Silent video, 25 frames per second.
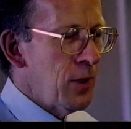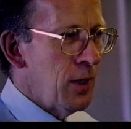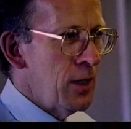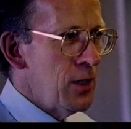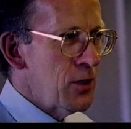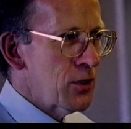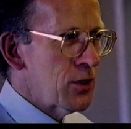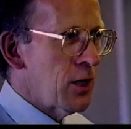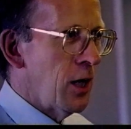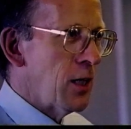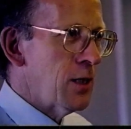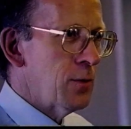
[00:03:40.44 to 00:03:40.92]

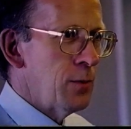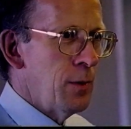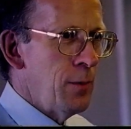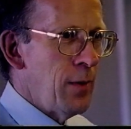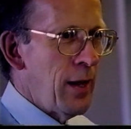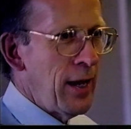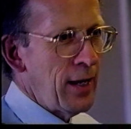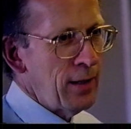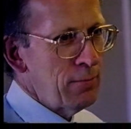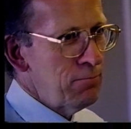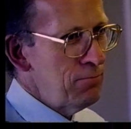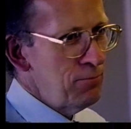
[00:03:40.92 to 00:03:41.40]
and it's got to
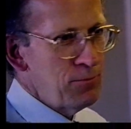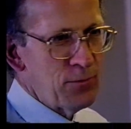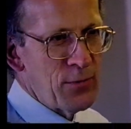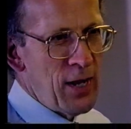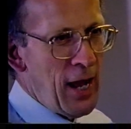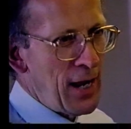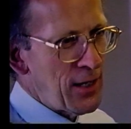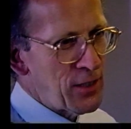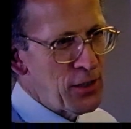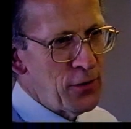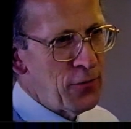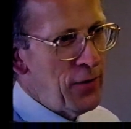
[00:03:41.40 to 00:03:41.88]
be made
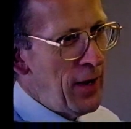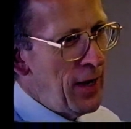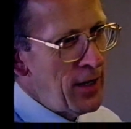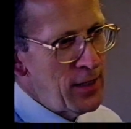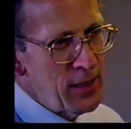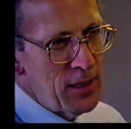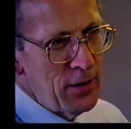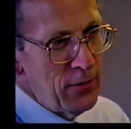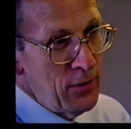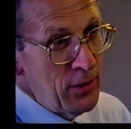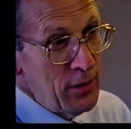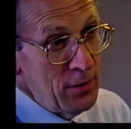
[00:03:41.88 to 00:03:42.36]
tax
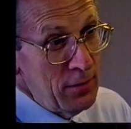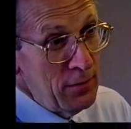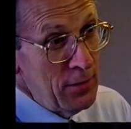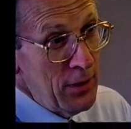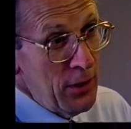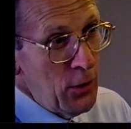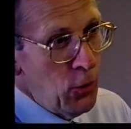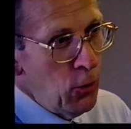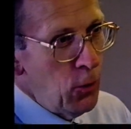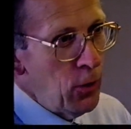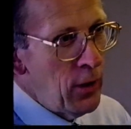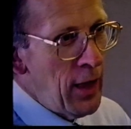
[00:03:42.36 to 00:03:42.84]
effective and,
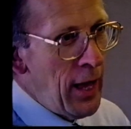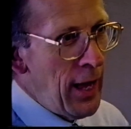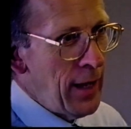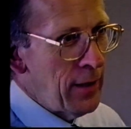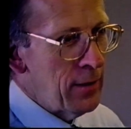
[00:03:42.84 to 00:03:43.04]
and all